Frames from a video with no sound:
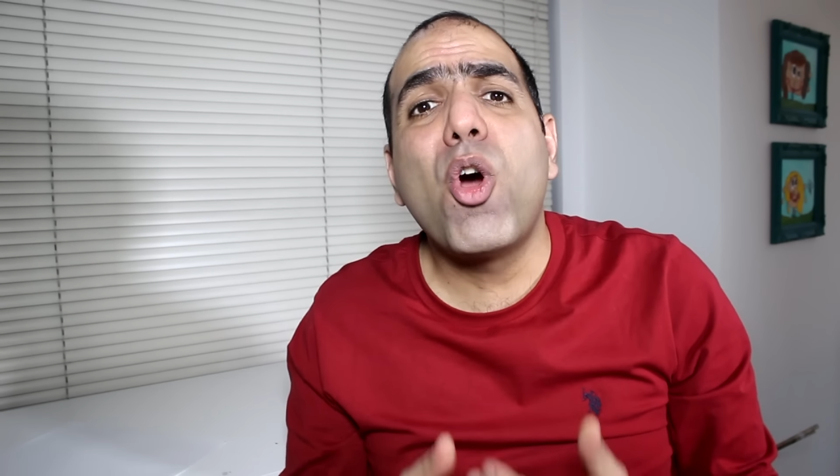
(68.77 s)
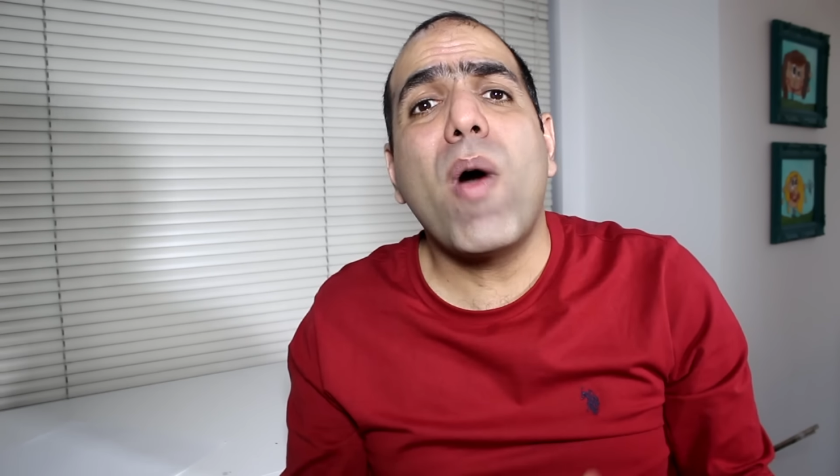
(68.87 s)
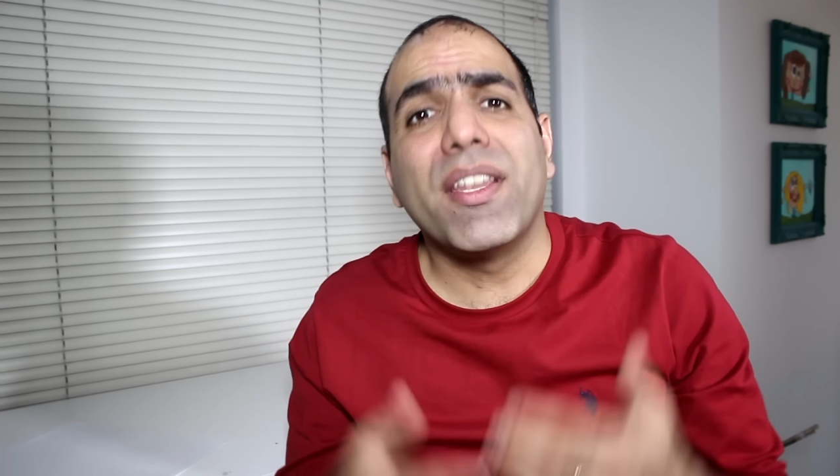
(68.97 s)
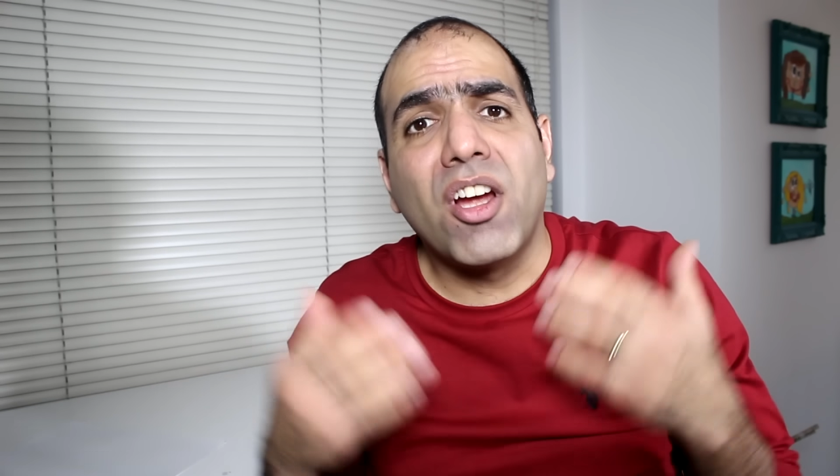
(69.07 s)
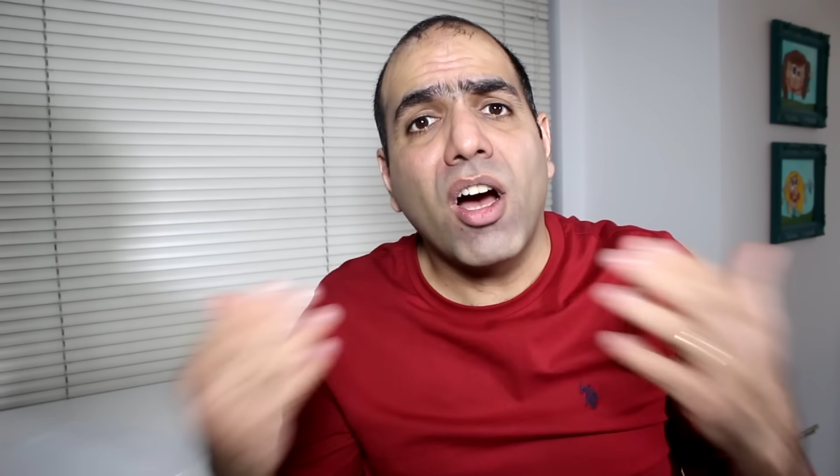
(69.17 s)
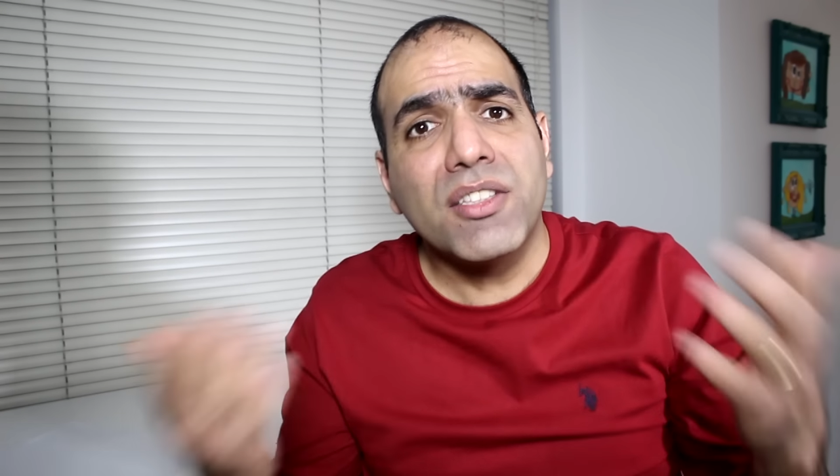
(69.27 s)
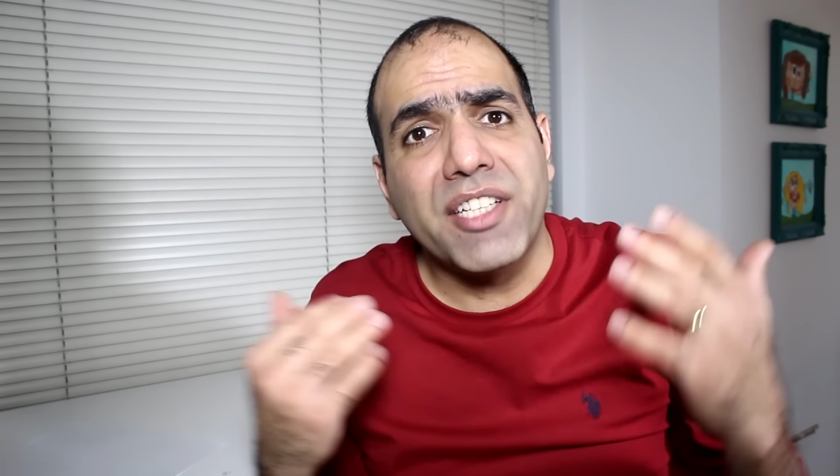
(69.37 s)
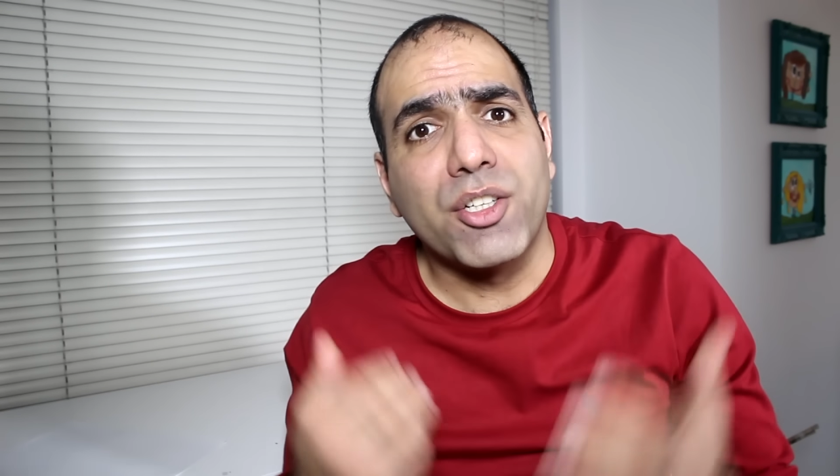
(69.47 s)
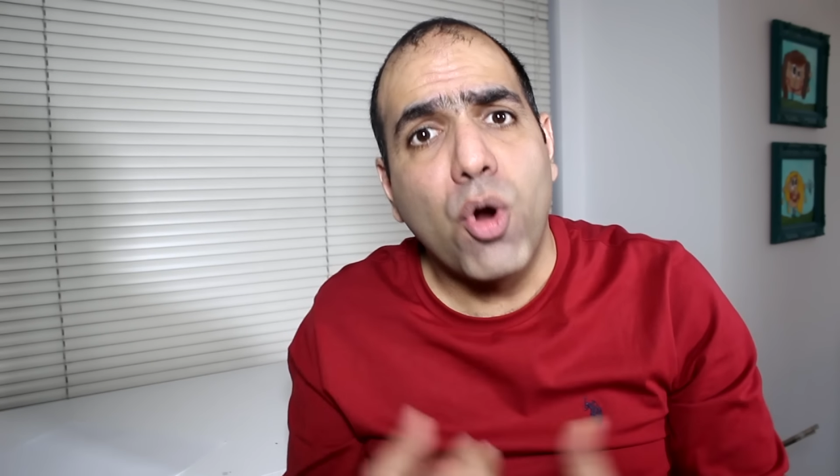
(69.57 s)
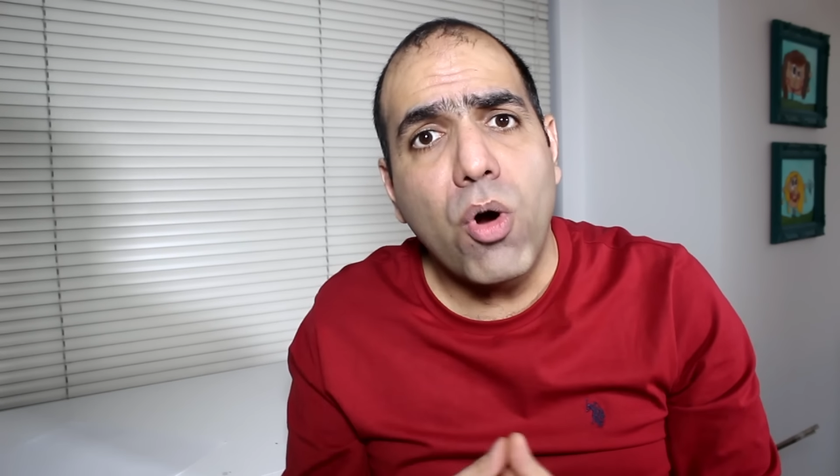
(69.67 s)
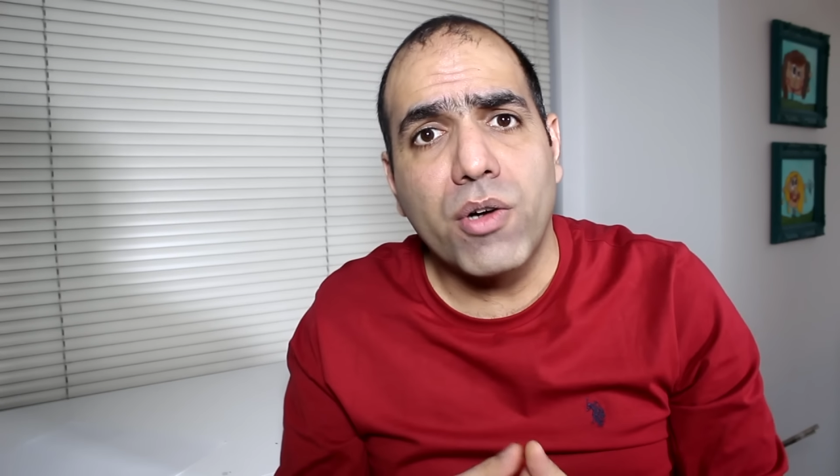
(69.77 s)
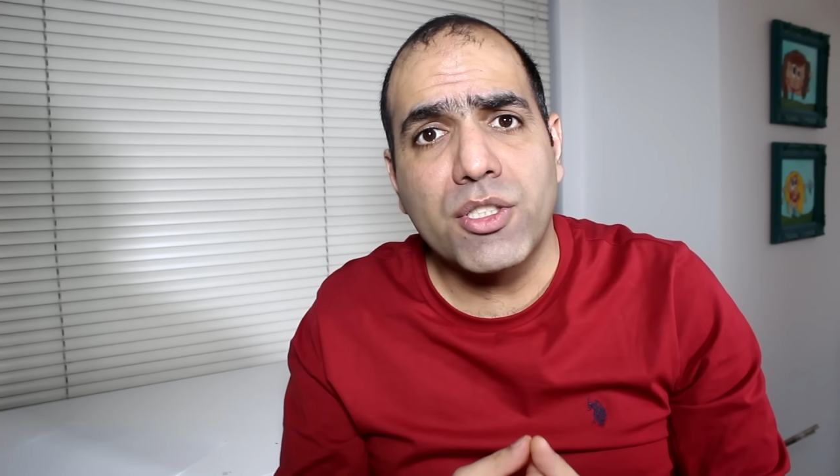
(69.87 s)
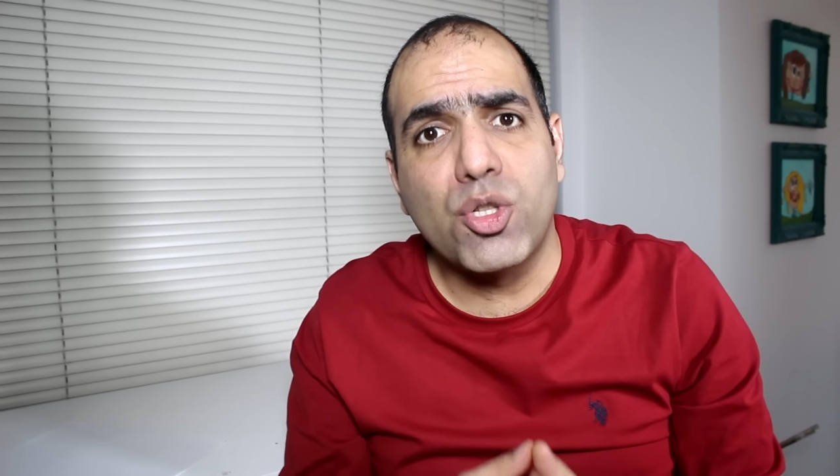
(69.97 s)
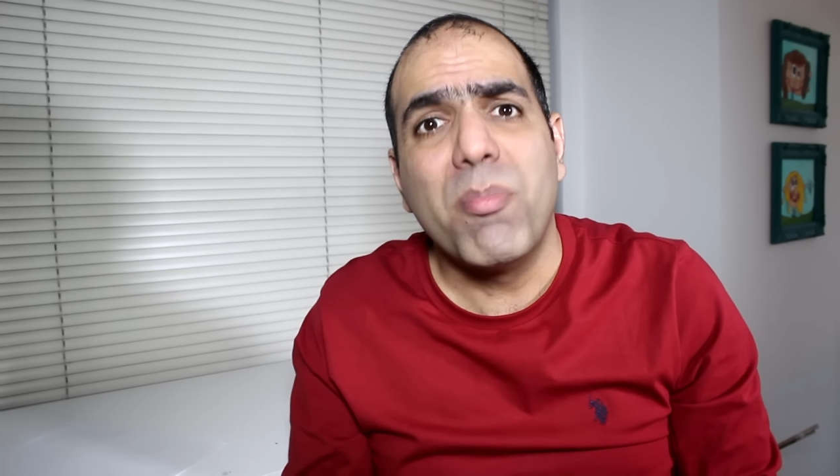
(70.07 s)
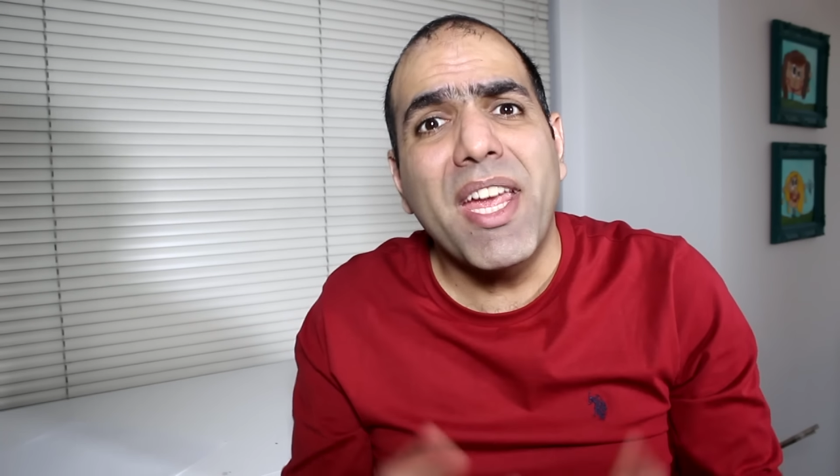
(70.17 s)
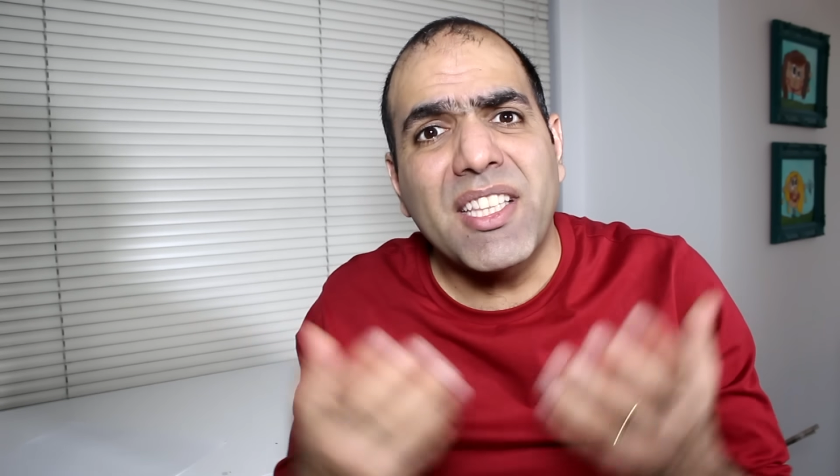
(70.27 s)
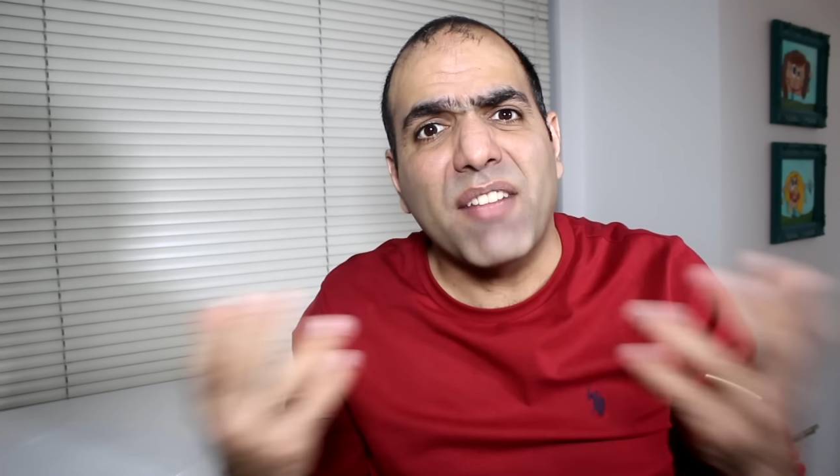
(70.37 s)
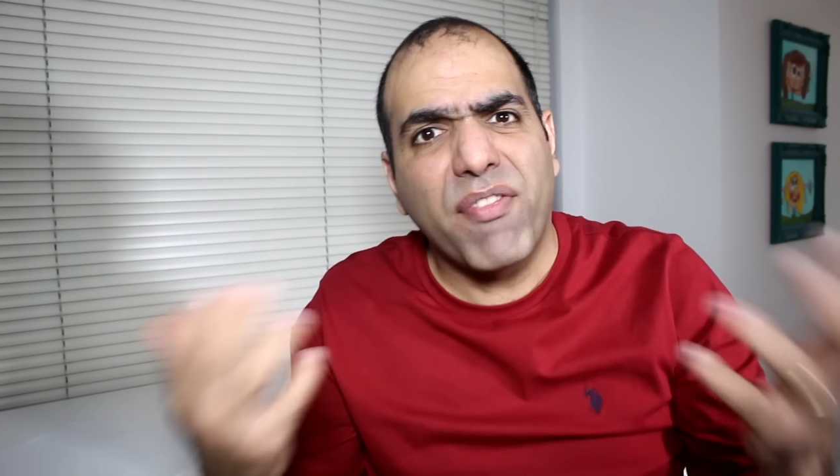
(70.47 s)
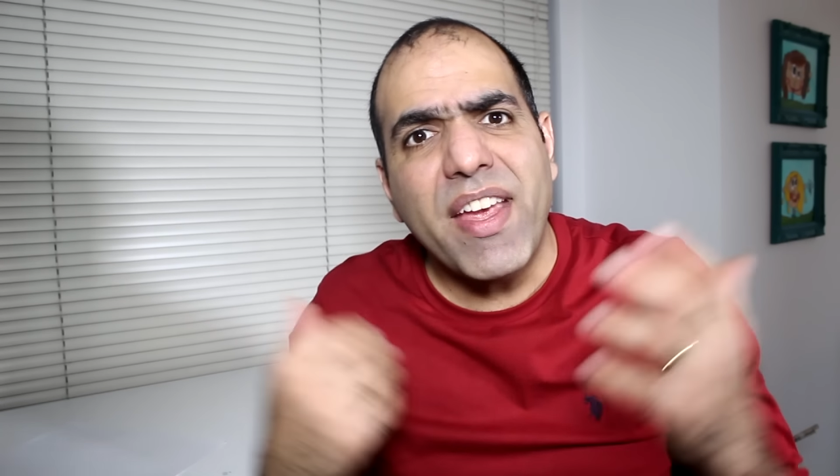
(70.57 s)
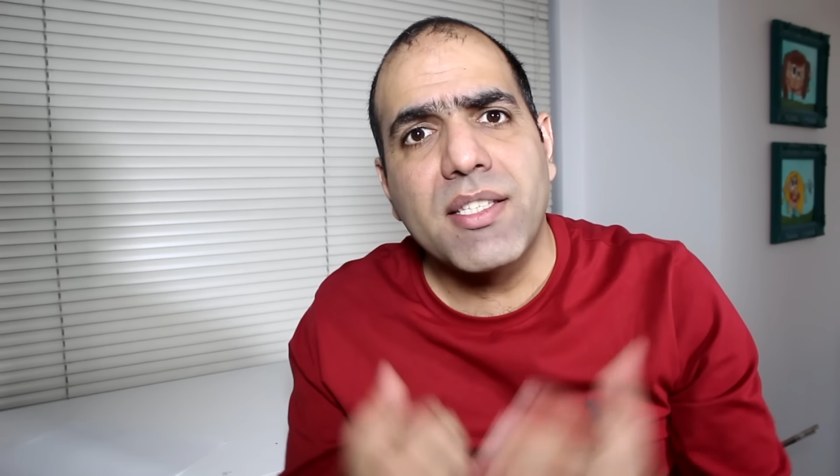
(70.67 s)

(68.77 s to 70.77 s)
and cut their cords to make that fake